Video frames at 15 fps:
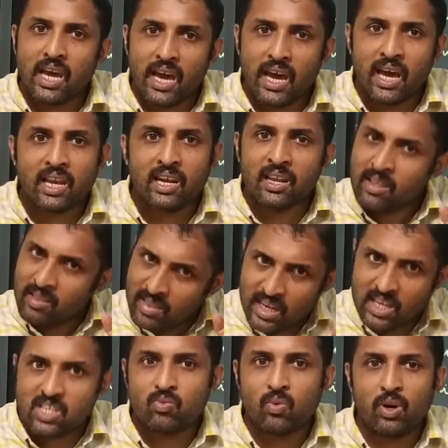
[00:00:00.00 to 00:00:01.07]
and
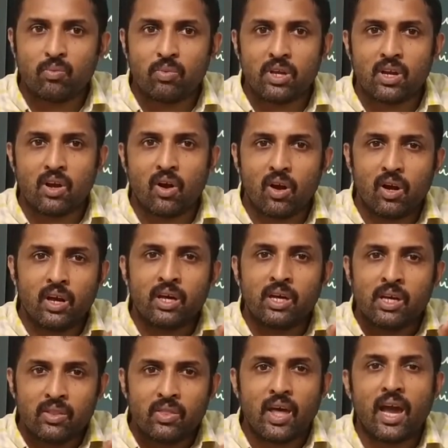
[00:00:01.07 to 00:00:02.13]
that is what we called
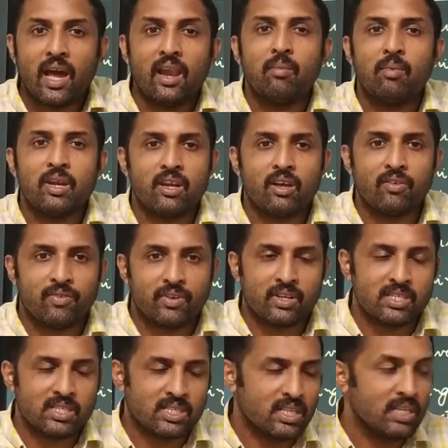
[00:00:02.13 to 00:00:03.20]
the element of
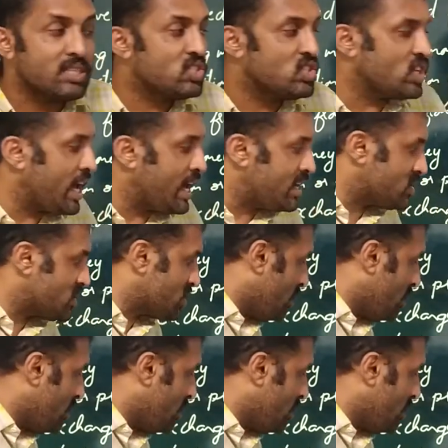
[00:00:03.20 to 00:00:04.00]
risk, chance